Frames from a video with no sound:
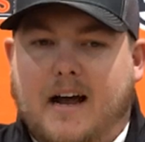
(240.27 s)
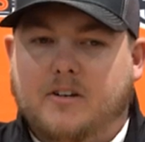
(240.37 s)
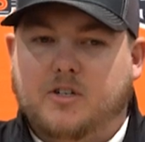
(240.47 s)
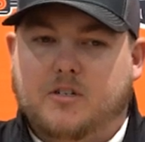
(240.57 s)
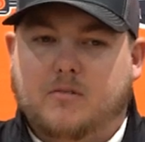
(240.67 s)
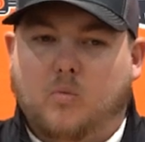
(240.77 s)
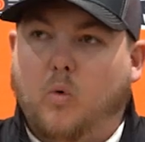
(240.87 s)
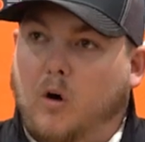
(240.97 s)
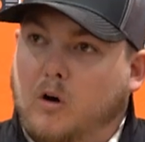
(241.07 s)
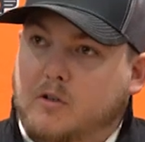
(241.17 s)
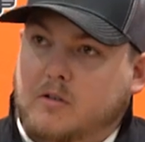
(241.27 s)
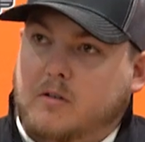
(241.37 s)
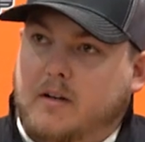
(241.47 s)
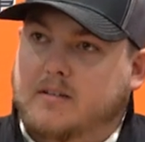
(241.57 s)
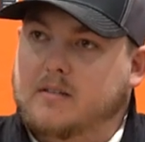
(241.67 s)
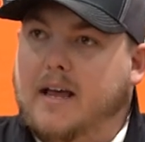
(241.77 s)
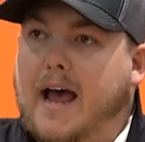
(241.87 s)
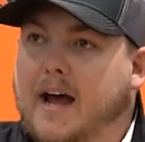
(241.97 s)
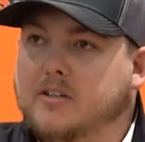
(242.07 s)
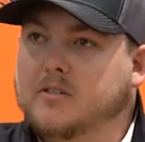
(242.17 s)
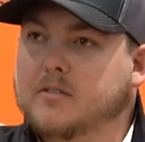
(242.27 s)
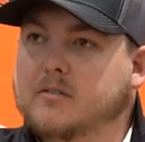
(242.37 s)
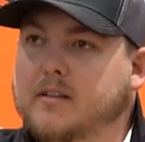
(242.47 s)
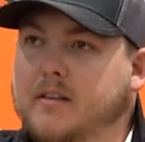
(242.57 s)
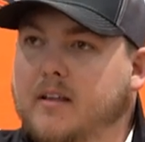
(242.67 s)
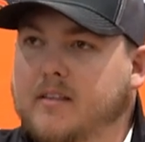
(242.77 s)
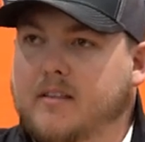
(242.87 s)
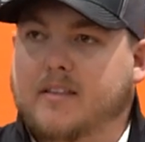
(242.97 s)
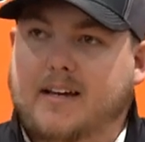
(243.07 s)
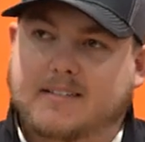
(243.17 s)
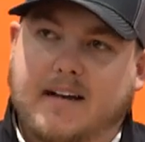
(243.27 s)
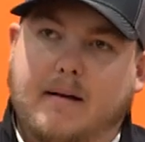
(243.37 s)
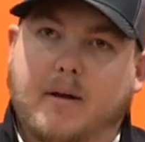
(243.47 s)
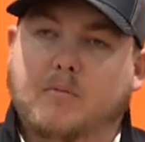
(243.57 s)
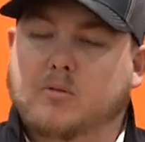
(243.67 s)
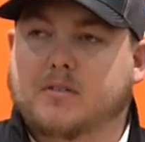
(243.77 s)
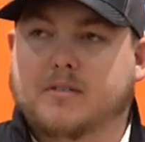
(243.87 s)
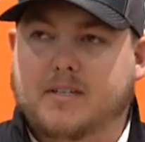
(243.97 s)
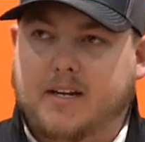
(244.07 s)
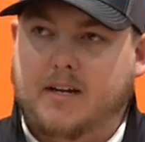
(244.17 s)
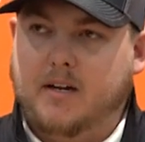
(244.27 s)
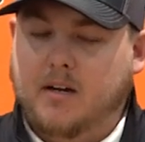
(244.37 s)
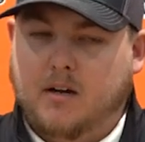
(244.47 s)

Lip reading: not just words, it's the actions and the things that I'm able to see